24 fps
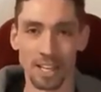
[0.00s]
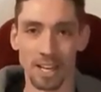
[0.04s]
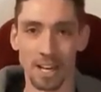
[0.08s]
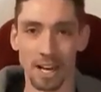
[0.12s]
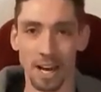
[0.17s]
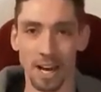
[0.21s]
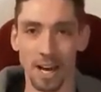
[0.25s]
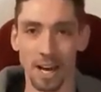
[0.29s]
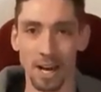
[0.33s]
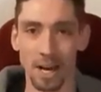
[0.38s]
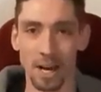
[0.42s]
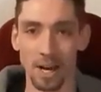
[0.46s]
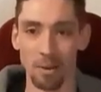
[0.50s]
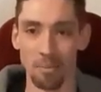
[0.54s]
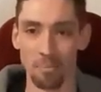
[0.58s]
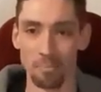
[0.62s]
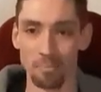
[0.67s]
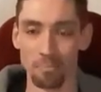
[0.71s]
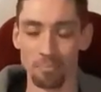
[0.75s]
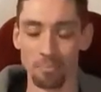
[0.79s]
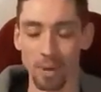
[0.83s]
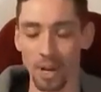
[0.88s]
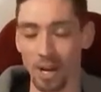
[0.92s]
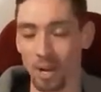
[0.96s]
Um,
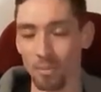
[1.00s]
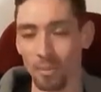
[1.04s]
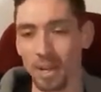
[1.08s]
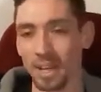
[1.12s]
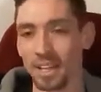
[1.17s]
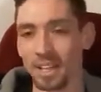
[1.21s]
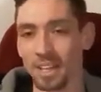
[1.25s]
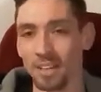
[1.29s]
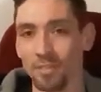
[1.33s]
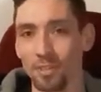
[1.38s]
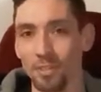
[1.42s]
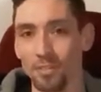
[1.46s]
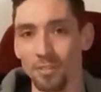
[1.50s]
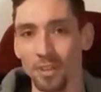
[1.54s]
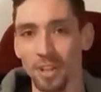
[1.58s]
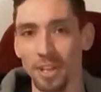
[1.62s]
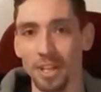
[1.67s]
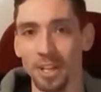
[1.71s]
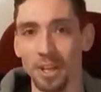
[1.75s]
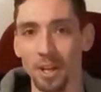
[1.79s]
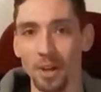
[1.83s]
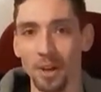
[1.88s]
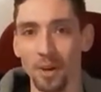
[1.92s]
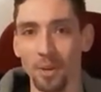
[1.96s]
but I'll make a different
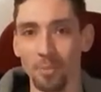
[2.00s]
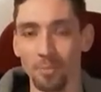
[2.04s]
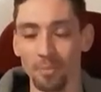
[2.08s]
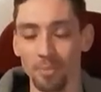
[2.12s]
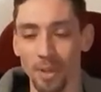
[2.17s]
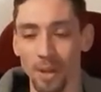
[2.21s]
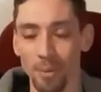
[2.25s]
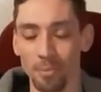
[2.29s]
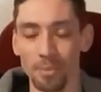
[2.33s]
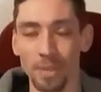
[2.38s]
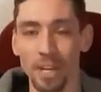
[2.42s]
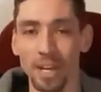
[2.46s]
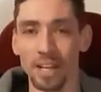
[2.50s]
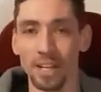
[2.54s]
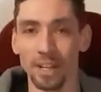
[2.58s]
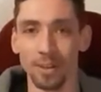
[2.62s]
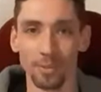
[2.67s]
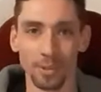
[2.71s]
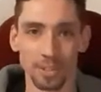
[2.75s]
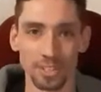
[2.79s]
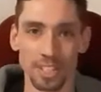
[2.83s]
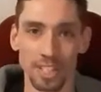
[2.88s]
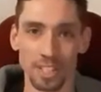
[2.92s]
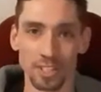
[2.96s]
video updating
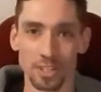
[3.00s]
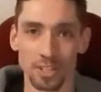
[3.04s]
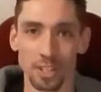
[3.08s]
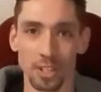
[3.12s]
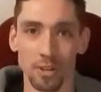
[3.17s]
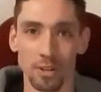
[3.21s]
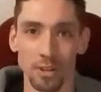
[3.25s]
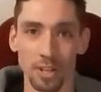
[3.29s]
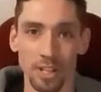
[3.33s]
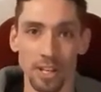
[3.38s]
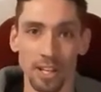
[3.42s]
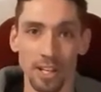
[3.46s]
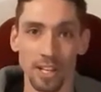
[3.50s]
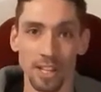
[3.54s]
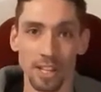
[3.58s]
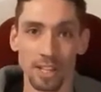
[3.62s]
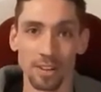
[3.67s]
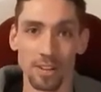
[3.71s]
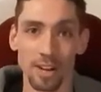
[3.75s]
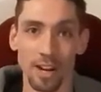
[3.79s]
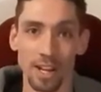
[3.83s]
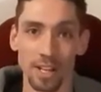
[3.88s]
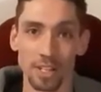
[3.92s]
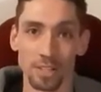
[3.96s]
what's actually going on in the
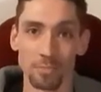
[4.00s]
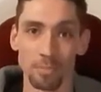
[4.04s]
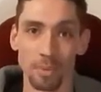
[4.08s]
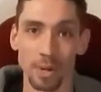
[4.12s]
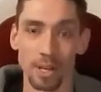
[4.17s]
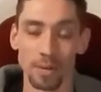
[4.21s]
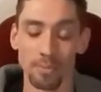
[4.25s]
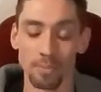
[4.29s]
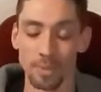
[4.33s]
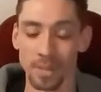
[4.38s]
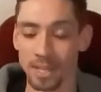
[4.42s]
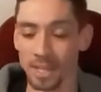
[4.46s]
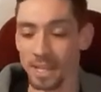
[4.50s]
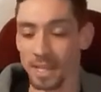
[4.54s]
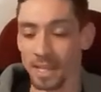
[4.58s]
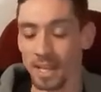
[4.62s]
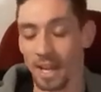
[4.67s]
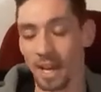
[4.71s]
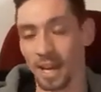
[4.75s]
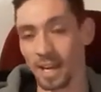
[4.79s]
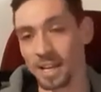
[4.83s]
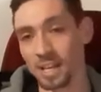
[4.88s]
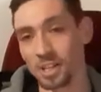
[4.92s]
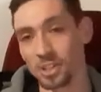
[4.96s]
garage. But
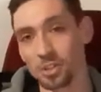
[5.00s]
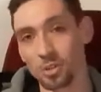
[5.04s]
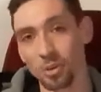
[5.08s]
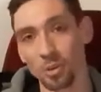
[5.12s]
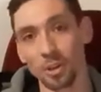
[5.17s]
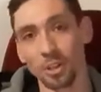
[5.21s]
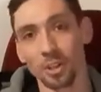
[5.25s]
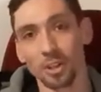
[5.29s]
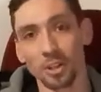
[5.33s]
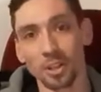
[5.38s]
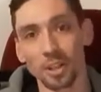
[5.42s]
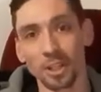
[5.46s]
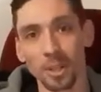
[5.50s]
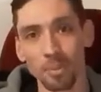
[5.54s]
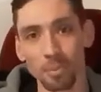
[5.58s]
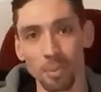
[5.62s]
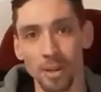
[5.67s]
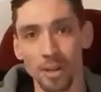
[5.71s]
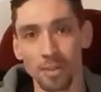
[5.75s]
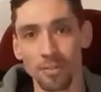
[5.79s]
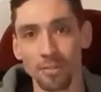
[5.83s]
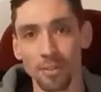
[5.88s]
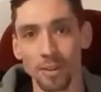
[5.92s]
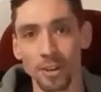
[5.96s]
I got a short little clip
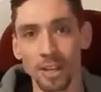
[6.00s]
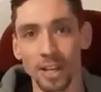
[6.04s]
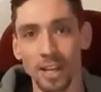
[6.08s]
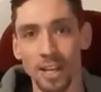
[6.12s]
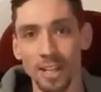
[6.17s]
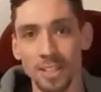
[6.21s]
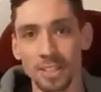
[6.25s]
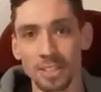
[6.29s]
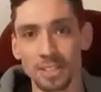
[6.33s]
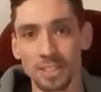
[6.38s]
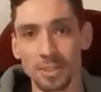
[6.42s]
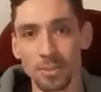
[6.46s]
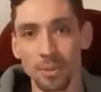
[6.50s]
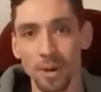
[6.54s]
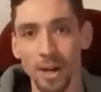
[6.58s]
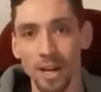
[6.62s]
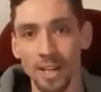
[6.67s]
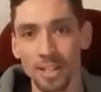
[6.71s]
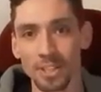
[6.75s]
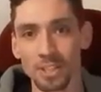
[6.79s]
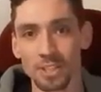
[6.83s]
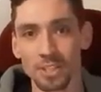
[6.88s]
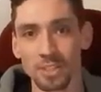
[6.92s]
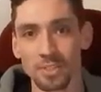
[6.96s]
here for you guys to
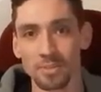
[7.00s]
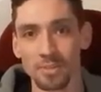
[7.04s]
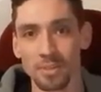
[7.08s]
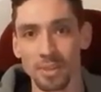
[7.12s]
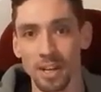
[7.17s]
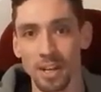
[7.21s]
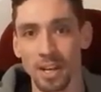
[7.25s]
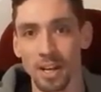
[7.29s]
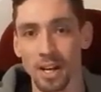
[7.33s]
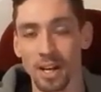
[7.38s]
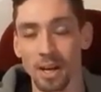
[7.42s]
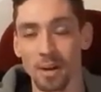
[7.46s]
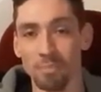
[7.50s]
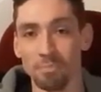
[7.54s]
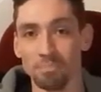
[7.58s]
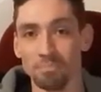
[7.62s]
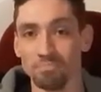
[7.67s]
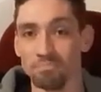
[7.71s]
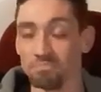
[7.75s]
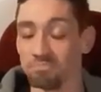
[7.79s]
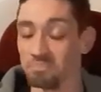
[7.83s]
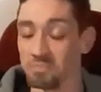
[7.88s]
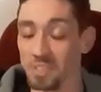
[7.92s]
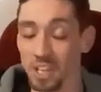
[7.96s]
watch. Um,
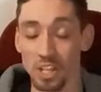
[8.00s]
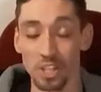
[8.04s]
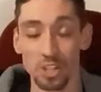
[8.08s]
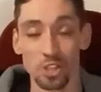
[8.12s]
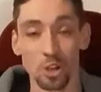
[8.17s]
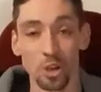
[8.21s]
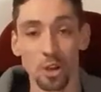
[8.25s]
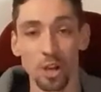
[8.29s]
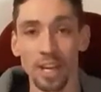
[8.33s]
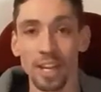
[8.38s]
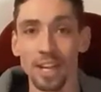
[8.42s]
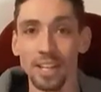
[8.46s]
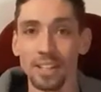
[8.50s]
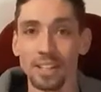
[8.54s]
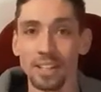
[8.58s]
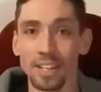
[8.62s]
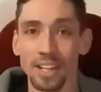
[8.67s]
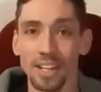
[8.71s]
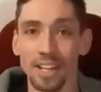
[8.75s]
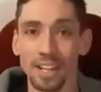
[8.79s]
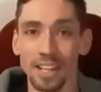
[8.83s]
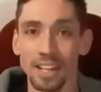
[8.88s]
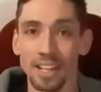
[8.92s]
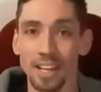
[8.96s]
enjoy it,
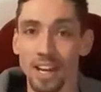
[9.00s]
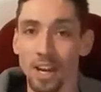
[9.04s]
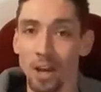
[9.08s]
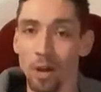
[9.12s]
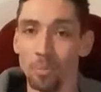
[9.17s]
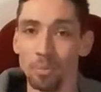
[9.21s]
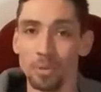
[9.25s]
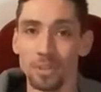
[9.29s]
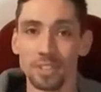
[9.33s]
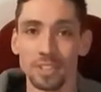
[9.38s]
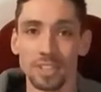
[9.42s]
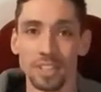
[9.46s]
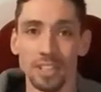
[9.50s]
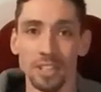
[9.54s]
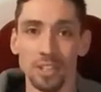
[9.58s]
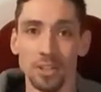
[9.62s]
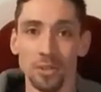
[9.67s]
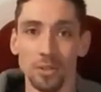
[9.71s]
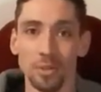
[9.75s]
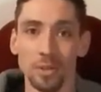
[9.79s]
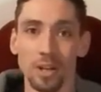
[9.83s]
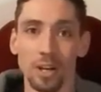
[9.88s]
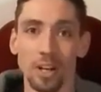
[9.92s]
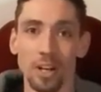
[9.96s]
and I hope to see
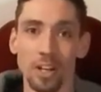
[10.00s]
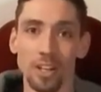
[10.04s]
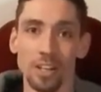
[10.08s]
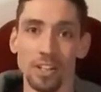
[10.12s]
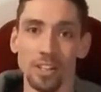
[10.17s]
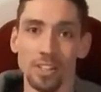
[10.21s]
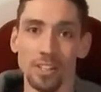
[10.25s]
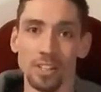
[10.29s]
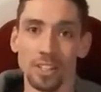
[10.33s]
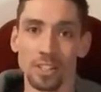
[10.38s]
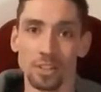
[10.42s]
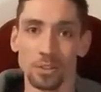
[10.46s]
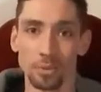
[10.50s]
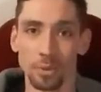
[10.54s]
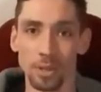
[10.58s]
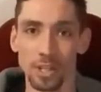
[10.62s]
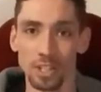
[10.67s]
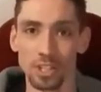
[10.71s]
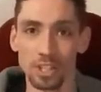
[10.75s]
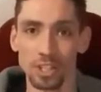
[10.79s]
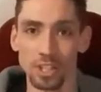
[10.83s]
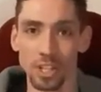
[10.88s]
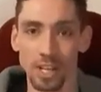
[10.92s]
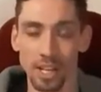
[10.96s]
you on the
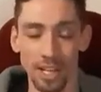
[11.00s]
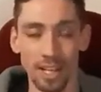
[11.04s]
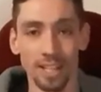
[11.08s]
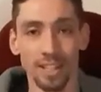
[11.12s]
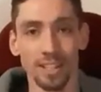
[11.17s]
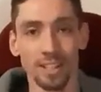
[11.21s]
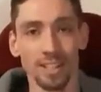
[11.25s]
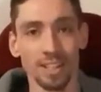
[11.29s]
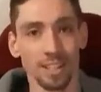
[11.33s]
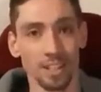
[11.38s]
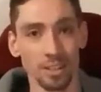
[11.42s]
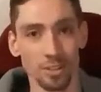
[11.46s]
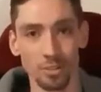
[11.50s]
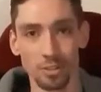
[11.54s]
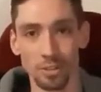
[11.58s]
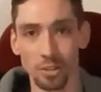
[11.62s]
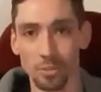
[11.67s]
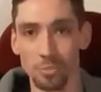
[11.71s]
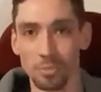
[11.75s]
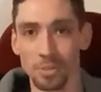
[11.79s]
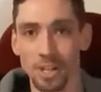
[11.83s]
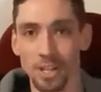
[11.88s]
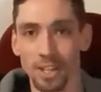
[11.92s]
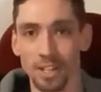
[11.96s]
Twitch and the
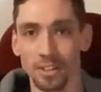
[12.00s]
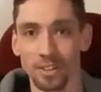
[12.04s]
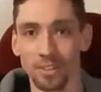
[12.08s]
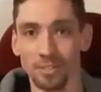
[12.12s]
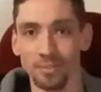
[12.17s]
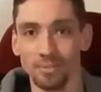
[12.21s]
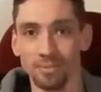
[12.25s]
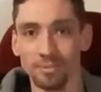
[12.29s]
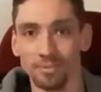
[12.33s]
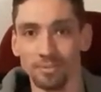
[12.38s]
YouTube channel.